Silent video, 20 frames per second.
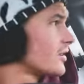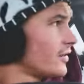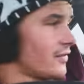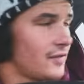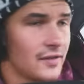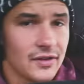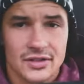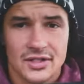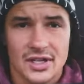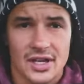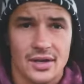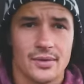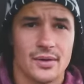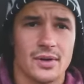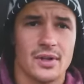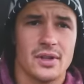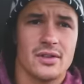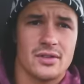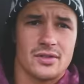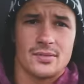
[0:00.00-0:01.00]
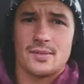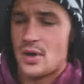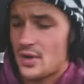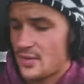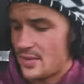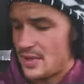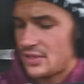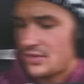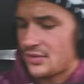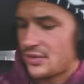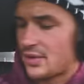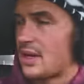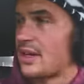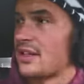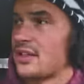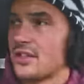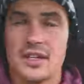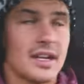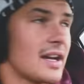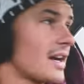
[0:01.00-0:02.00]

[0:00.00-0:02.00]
really feels like one of those moments where I just